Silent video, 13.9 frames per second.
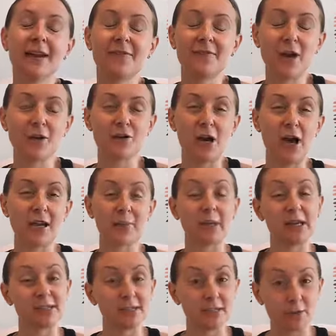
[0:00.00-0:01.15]
and I've not tried it
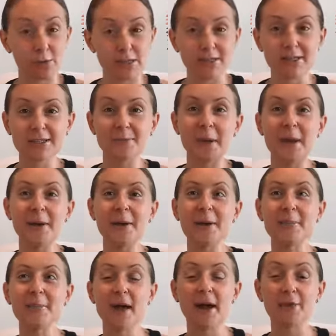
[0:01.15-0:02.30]
because I don't like the smell,
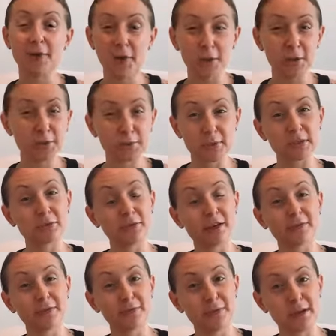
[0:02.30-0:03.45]
but I've heard it's really
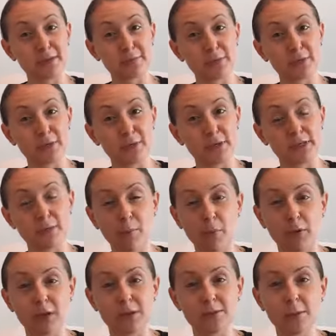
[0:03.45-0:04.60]
great for respiratory
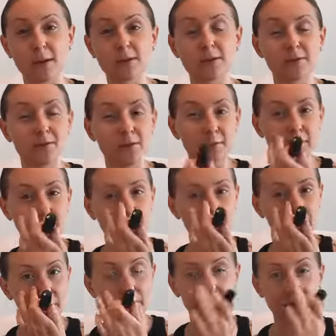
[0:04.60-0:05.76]
support as well. So some people
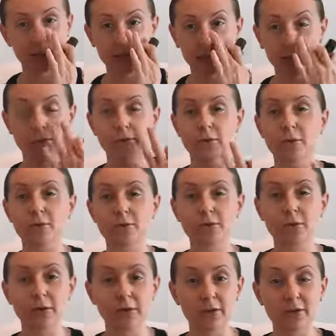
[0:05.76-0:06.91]
will put it like on their
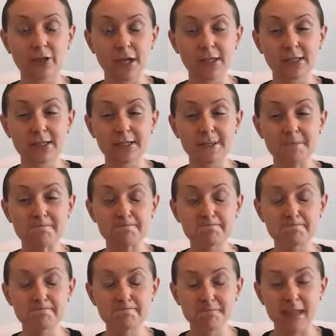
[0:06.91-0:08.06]
nose or on their chest.
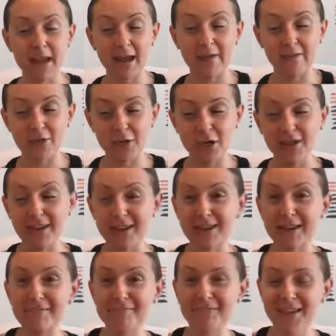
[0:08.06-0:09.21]
Haven't tried that
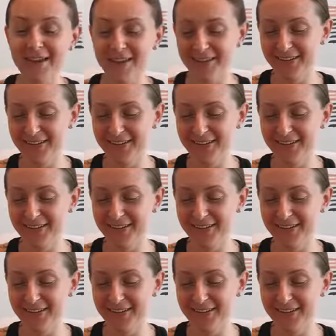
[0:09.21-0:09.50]
yet.